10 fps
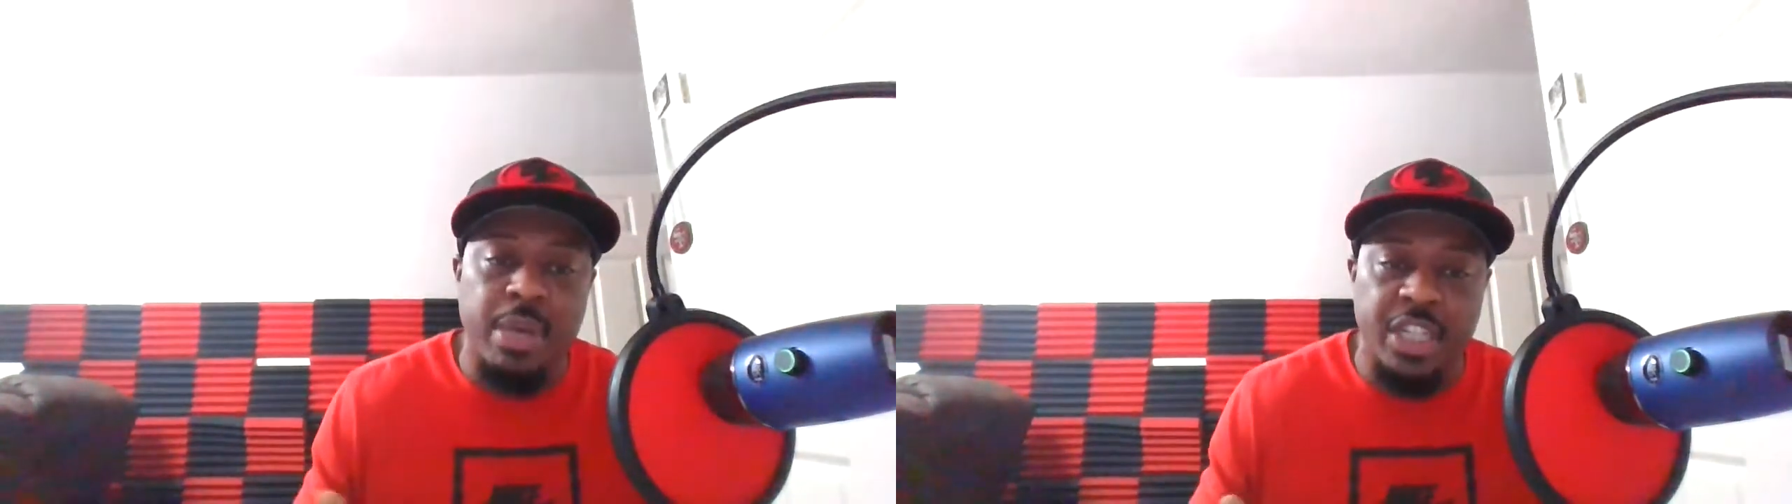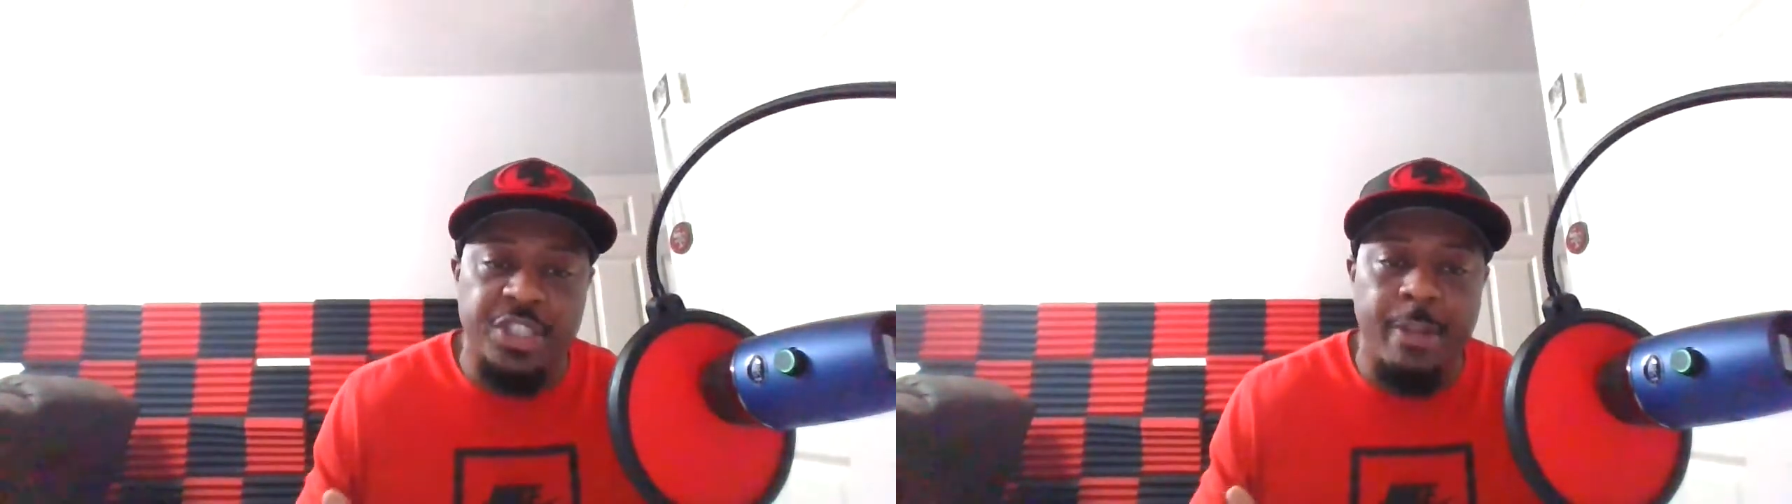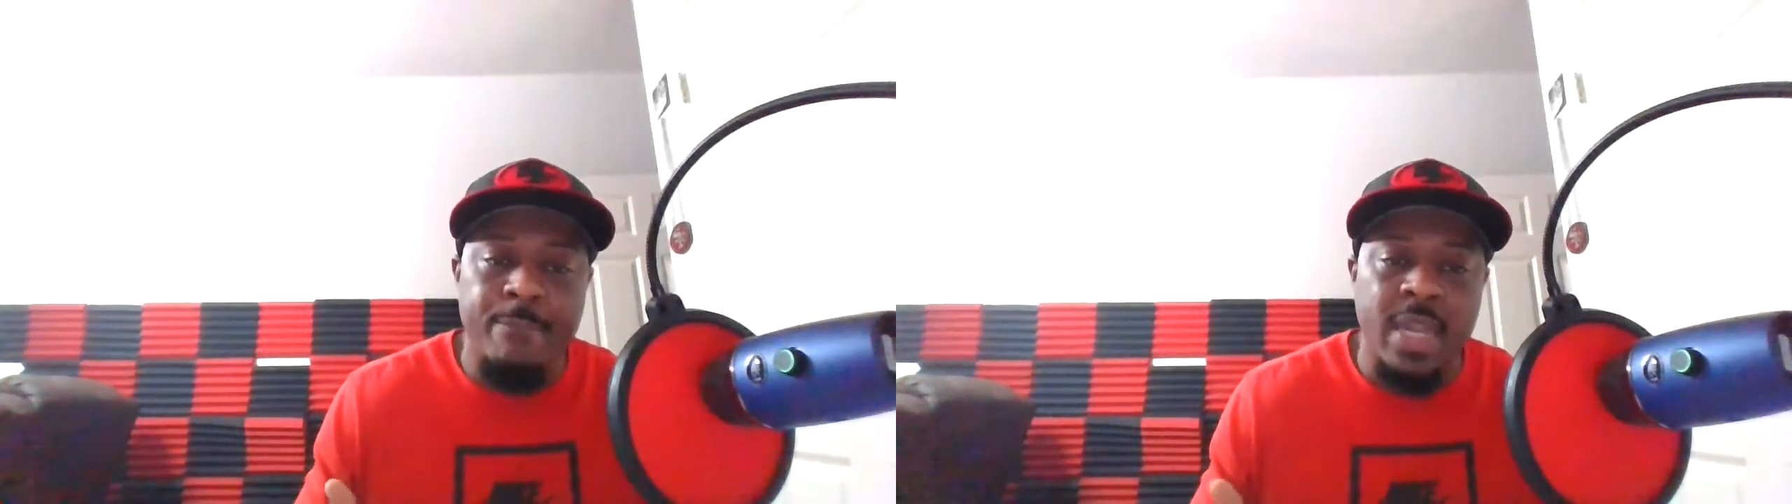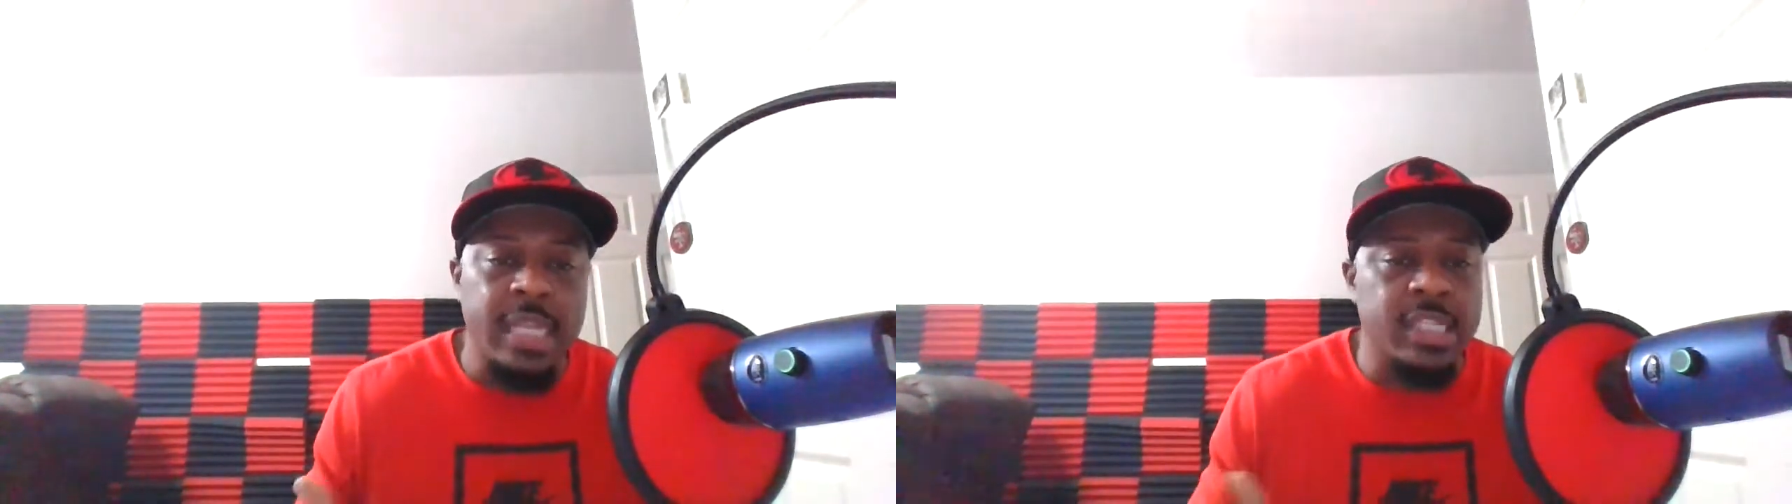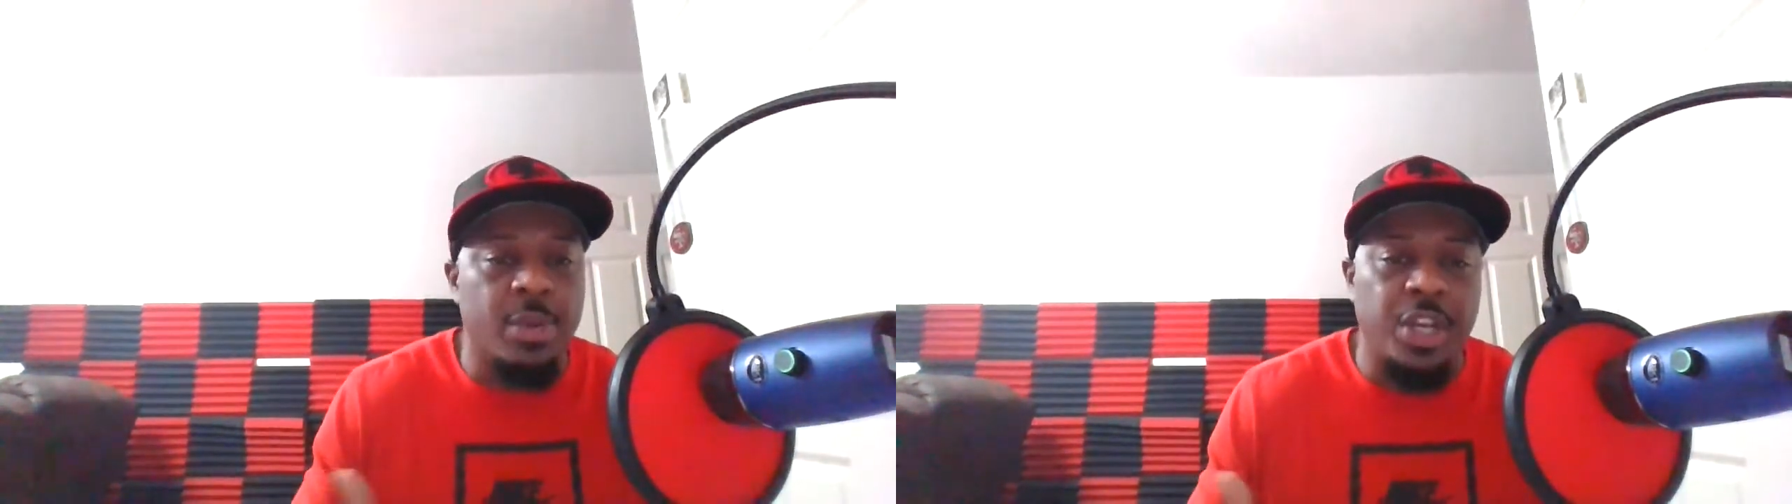much.
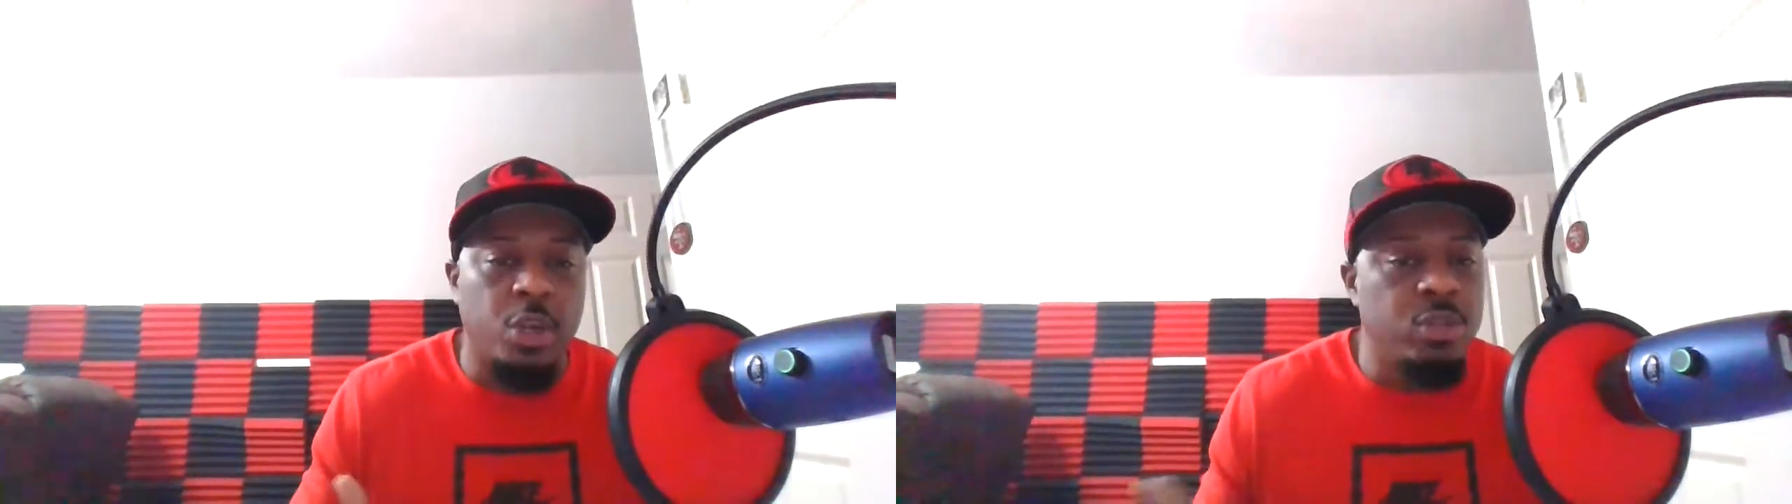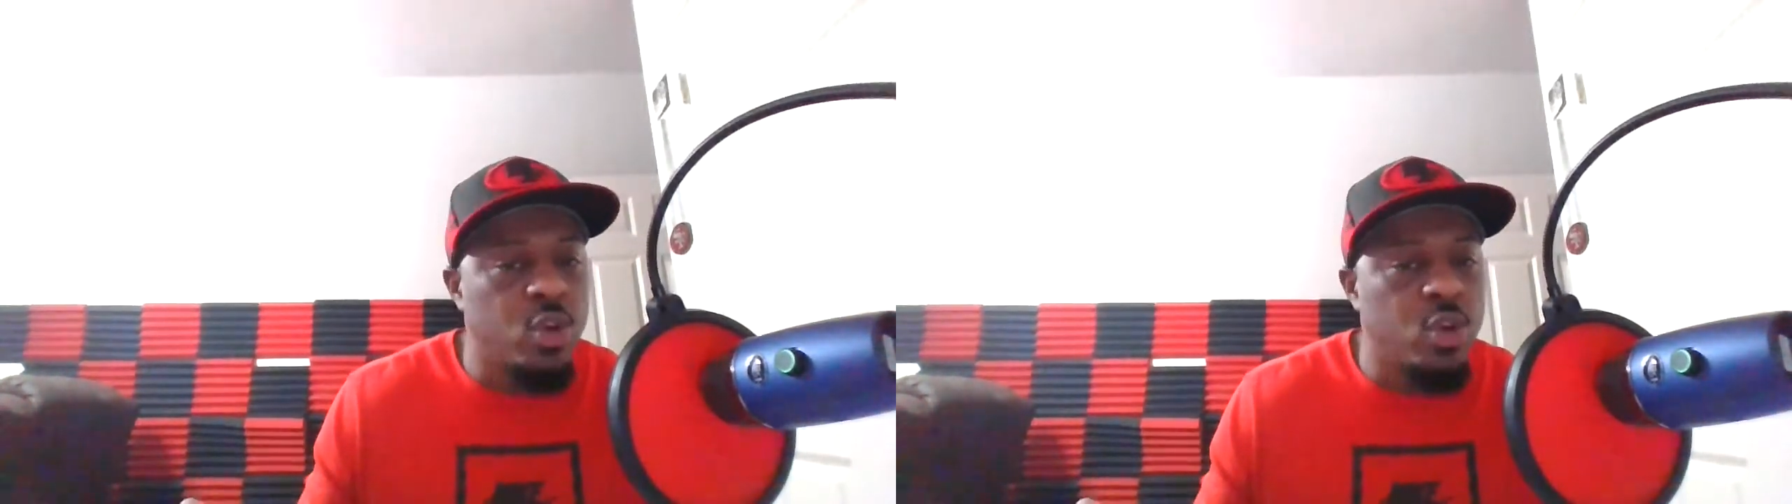He's only due